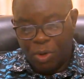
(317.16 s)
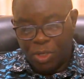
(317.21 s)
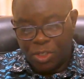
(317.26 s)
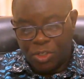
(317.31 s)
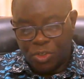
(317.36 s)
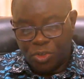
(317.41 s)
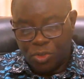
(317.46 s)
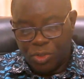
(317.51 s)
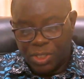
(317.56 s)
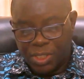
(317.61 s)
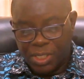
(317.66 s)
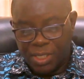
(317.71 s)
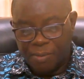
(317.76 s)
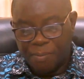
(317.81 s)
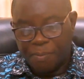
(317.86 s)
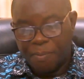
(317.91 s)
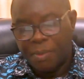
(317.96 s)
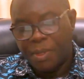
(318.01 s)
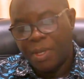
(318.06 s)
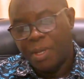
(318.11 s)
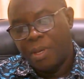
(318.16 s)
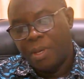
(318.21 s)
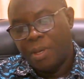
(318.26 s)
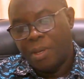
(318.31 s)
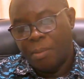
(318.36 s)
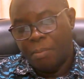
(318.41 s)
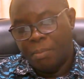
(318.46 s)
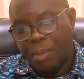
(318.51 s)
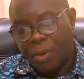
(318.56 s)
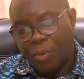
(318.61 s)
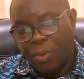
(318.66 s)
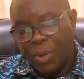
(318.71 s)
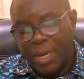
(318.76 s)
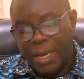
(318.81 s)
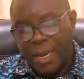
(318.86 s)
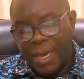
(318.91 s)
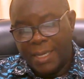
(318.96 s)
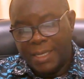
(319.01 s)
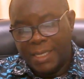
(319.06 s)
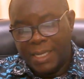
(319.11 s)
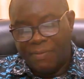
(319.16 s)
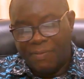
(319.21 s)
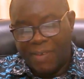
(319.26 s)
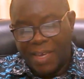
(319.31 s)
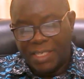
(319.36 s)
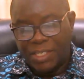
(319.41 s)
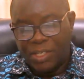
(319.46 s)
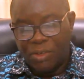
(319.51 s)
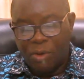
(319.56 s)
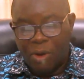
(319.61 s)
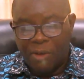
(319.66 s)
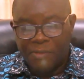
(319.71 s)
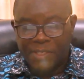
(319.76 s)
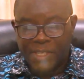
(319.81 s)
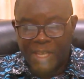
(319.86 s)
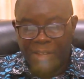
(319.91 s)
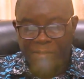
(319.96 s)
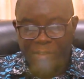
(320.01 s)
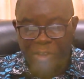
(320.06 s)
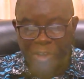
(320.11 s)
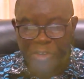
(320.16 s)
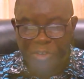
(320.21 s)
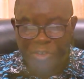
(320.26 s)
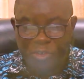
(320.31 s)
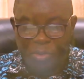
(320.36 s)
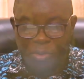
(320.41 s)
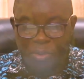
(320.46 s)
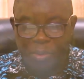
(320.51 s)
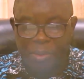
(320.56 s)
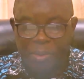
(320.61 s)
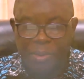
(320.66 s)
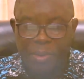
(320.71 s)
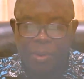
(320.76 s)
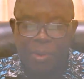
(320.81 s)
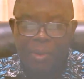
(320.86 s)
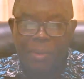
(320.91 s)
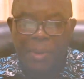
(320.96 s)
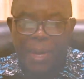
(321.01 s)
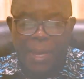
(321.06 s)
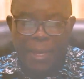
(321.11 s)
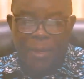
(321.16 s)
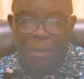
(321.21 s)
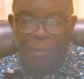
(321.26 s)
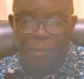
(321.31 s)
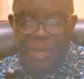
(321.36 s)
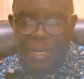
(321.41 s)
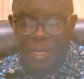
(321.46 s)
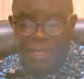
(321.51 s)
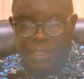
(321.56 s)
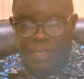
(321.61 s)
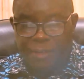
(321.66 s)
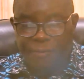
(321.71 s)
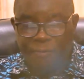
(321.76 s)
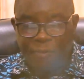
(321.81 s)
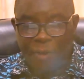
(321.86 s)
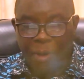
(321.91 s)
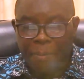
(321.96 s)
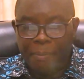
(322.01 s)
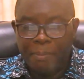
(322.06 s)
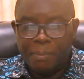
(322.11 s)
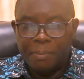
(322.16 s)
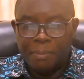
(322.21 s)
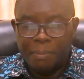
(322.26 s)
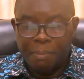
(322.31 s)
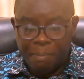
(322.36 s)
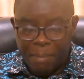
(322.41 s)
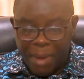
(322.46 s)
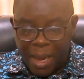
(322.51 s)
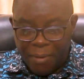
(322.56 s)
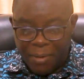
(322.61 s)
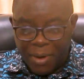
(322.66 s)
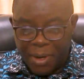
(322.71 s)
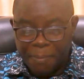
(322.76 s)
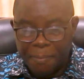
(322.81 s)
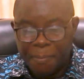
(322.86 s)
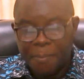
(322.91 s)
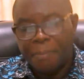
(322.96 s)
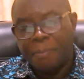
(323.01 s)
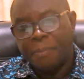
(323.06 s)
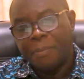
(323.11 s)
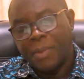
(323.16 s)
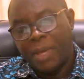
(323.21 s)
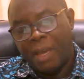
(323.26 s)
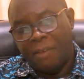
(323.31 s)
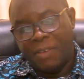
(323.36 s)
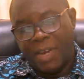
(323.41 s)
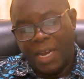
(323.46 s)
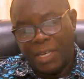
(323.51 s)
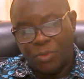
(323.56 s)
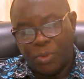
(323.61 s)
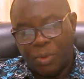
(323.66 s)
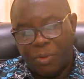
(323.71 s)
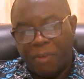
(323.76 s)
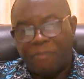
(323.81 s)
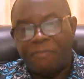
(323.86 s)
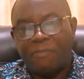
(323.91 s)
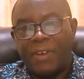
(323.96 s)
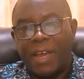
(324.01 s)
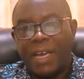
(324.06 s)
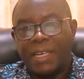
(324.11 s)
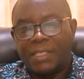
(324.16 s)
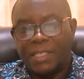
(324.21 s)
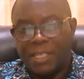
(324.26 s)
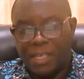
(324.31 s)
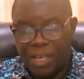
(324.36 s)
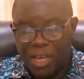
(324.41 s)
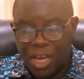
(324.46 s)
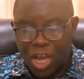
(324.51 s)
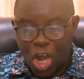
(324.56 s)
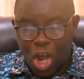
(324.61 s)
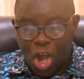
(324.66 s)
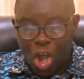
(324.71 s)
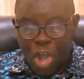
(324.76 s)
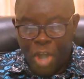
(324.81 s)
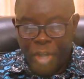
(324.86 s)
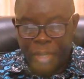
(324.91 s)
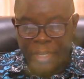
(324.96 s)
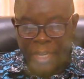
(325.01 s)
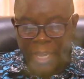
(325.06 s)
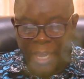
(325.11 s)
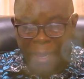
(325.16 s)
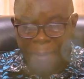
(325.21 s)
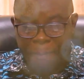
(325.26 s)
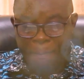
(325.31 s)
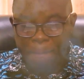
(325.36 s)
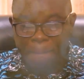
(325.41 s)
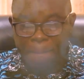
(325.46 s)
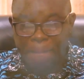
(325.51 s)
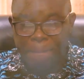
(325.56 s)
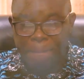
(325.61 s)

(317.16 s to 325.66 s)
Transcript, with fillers: was chosen. May we learn the virtue of self control and humility from Mary, even as we reflect on the